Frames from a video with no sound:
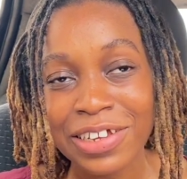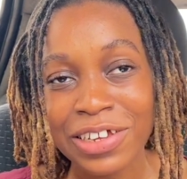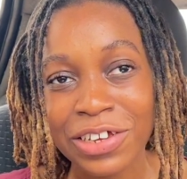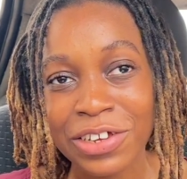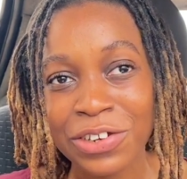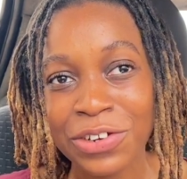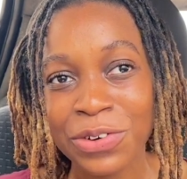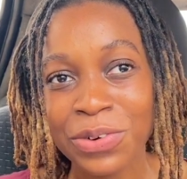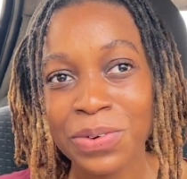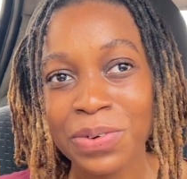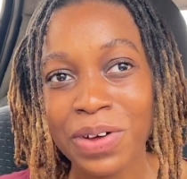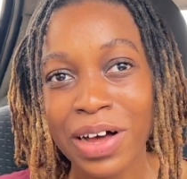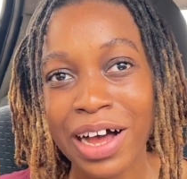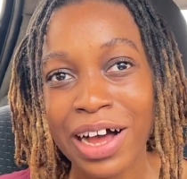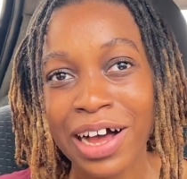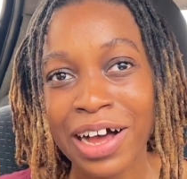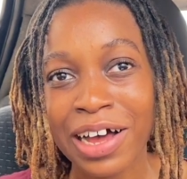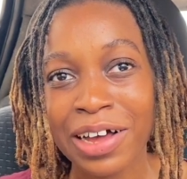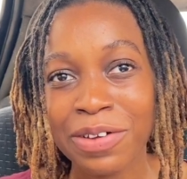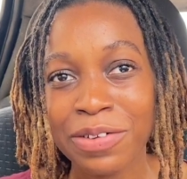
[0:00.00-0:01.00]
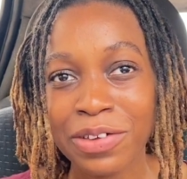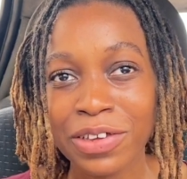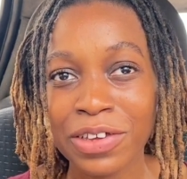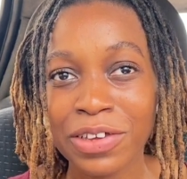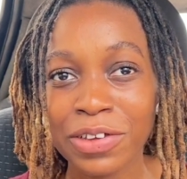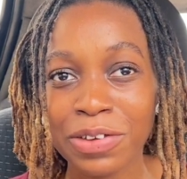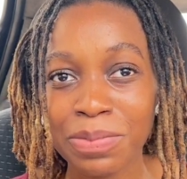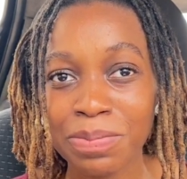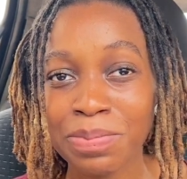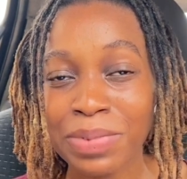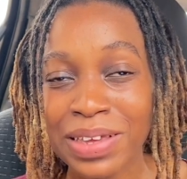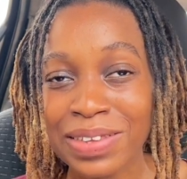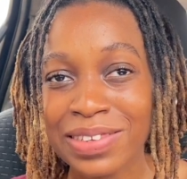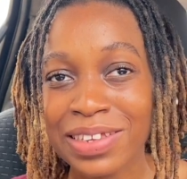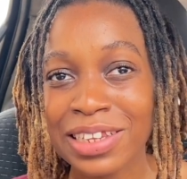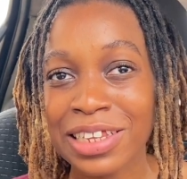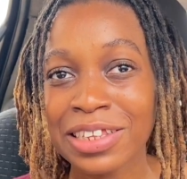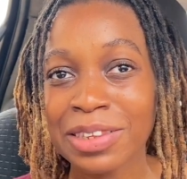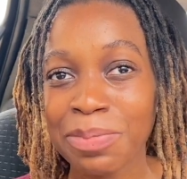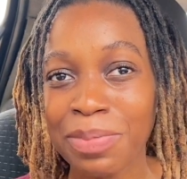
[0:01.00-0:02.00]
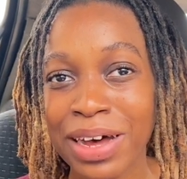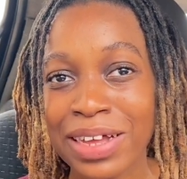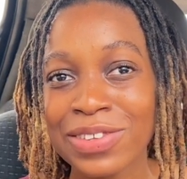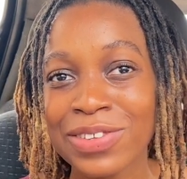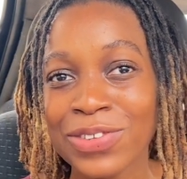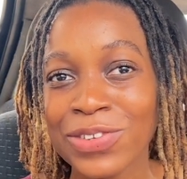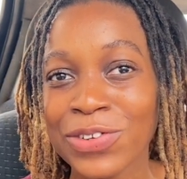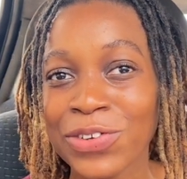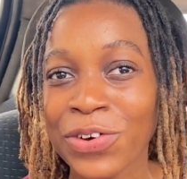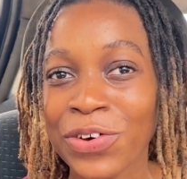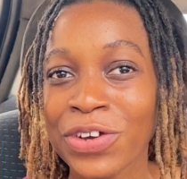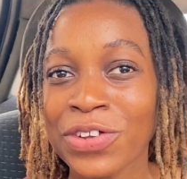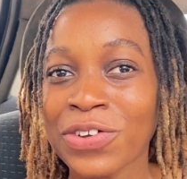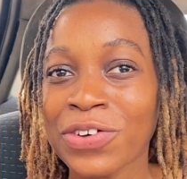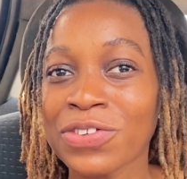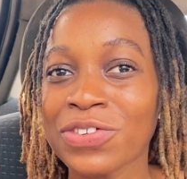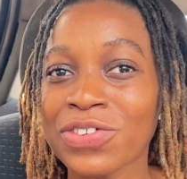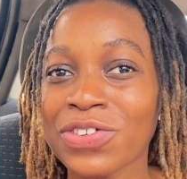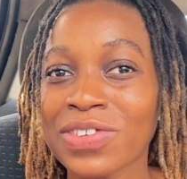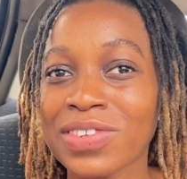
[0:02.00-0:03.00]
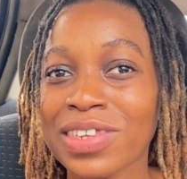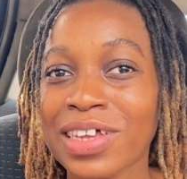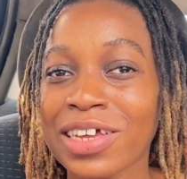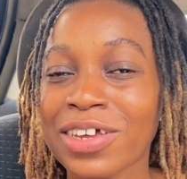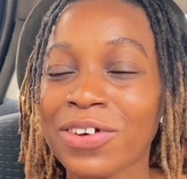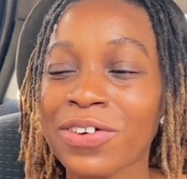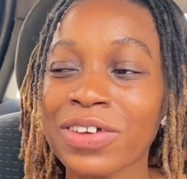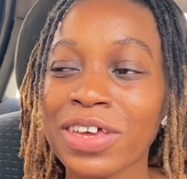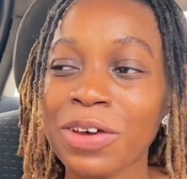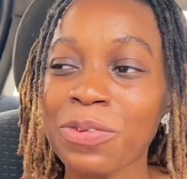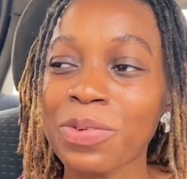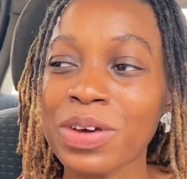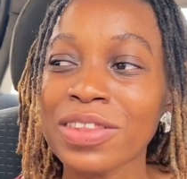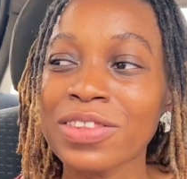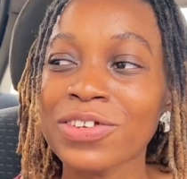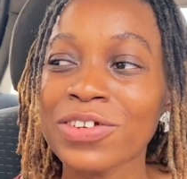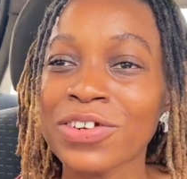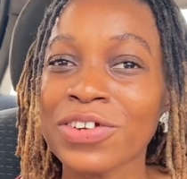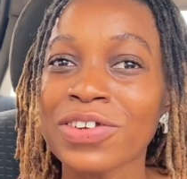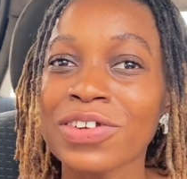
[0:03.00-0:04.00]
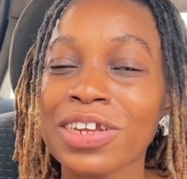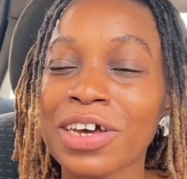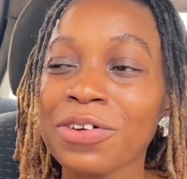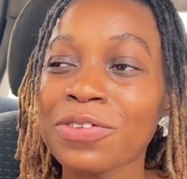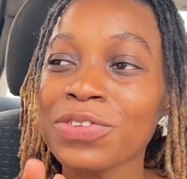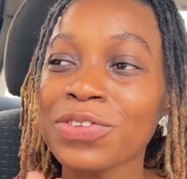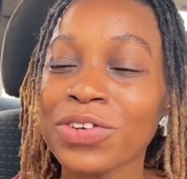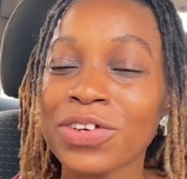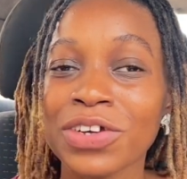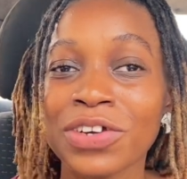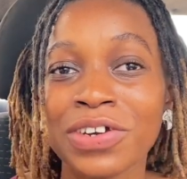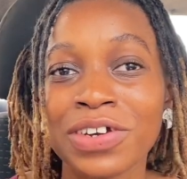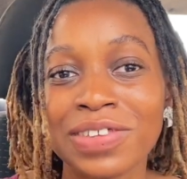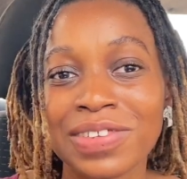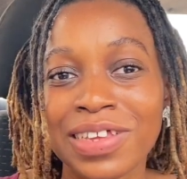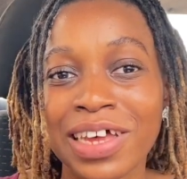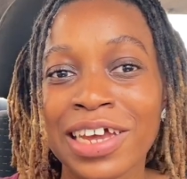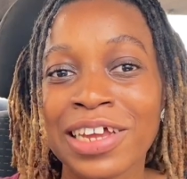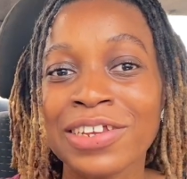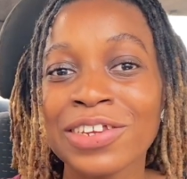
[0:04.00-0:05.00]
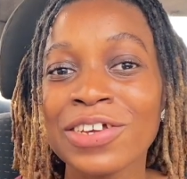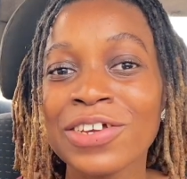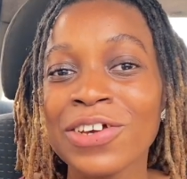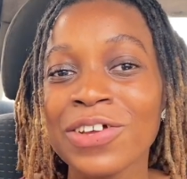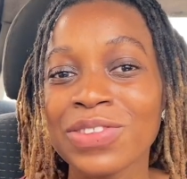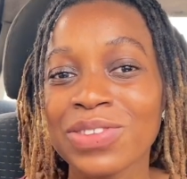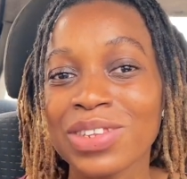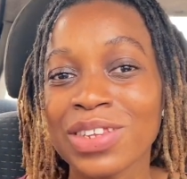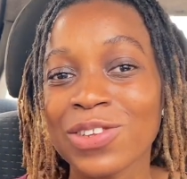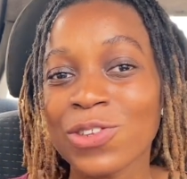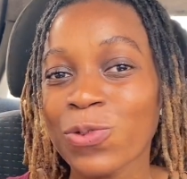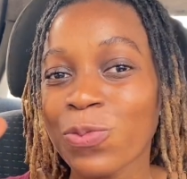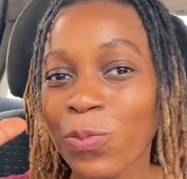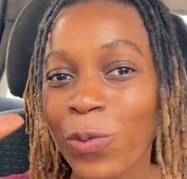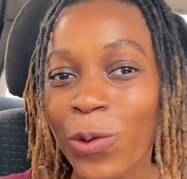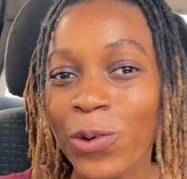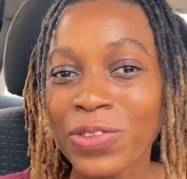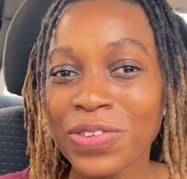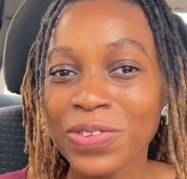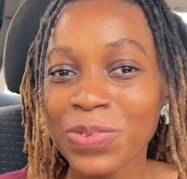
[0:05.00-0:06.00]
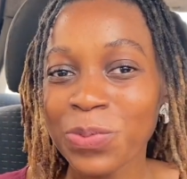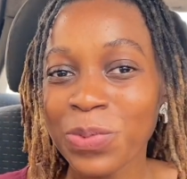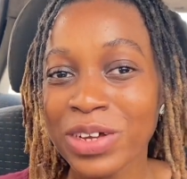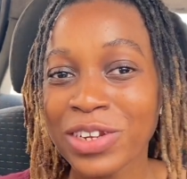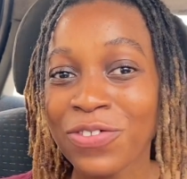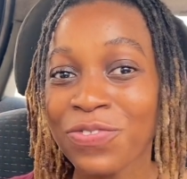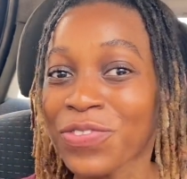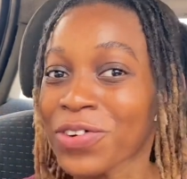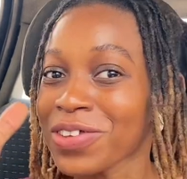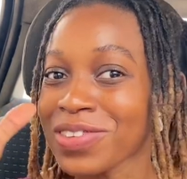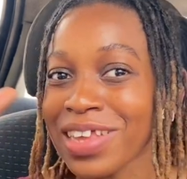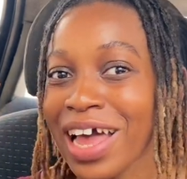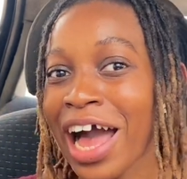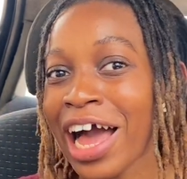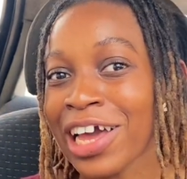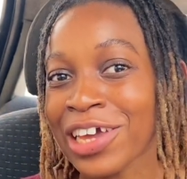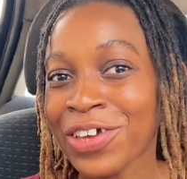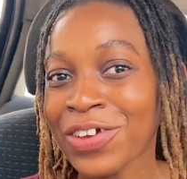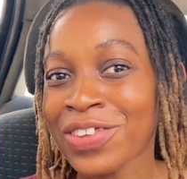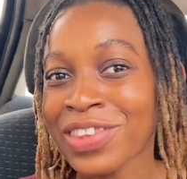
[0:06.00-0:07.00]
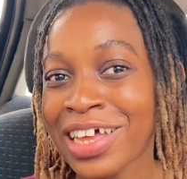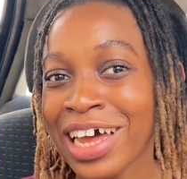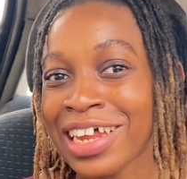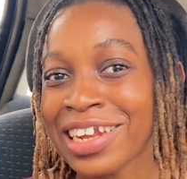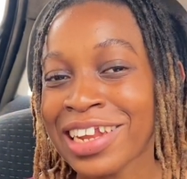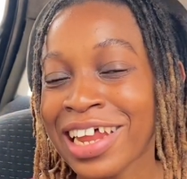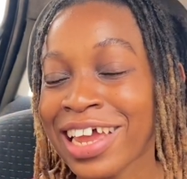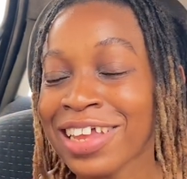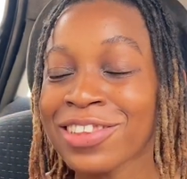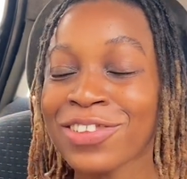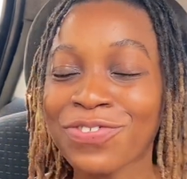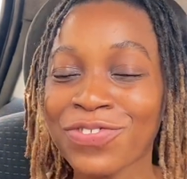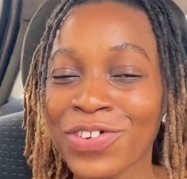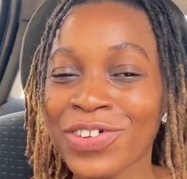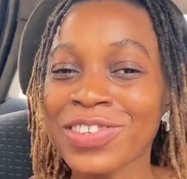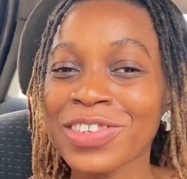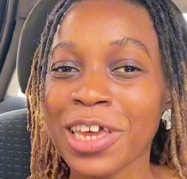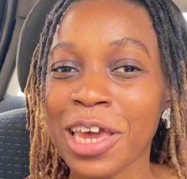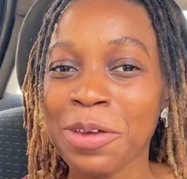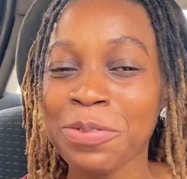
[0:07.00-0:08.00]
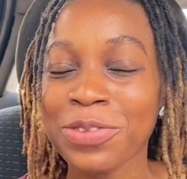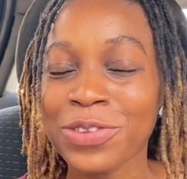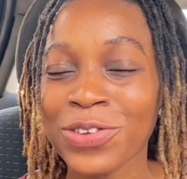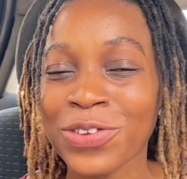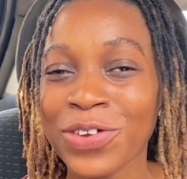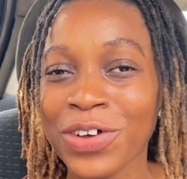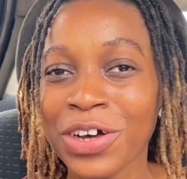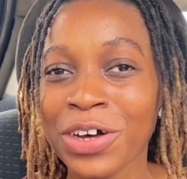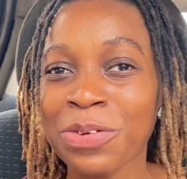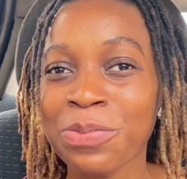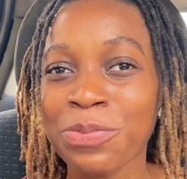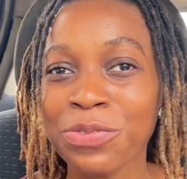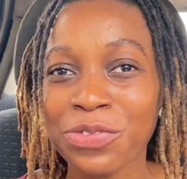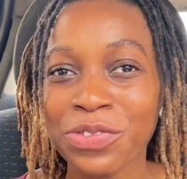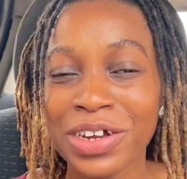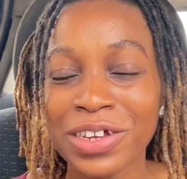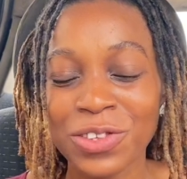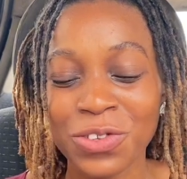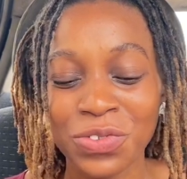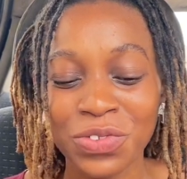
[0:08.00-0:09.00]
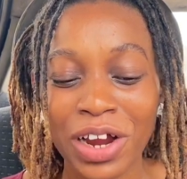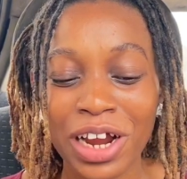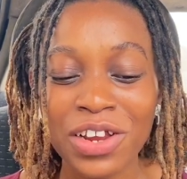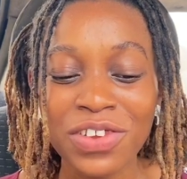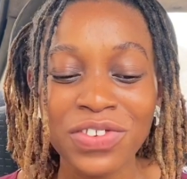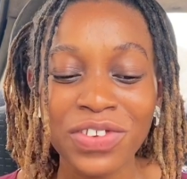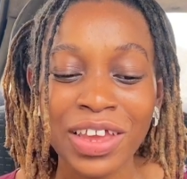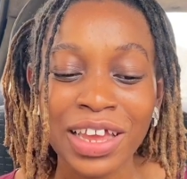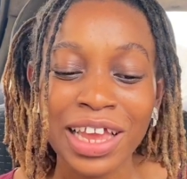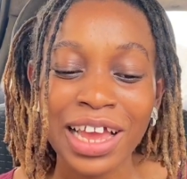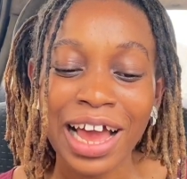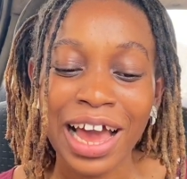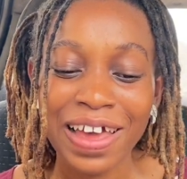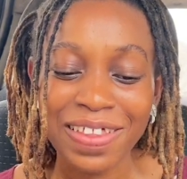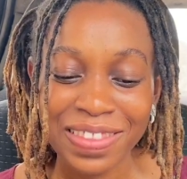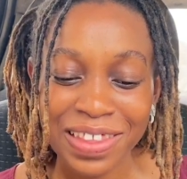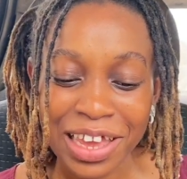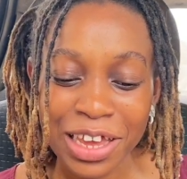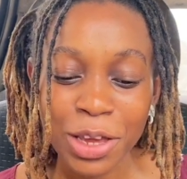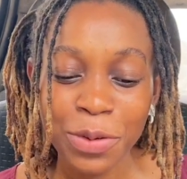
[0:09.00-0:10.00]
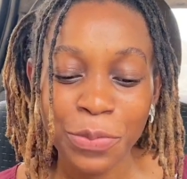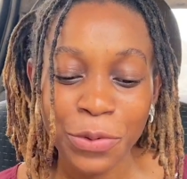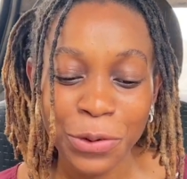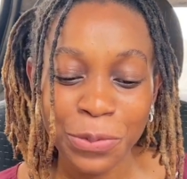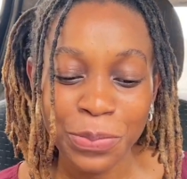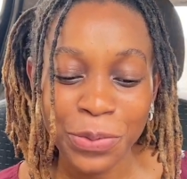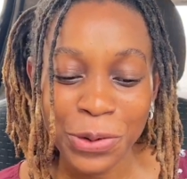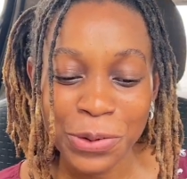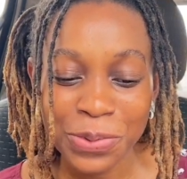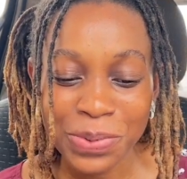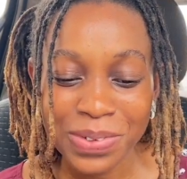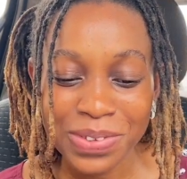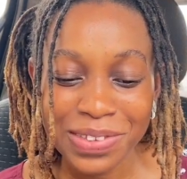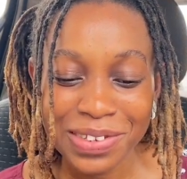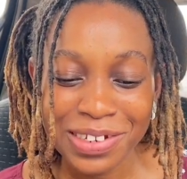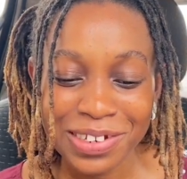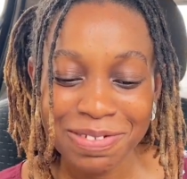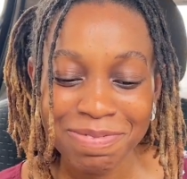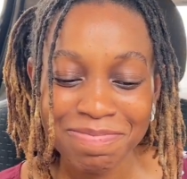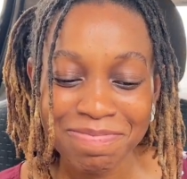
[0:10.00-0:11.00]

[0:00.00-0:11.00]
You know, basically the party still going on, just like, okay, Winter now took her aside to the spot where they first argued that night. They first came to Rhett's ranch, and there he proposed.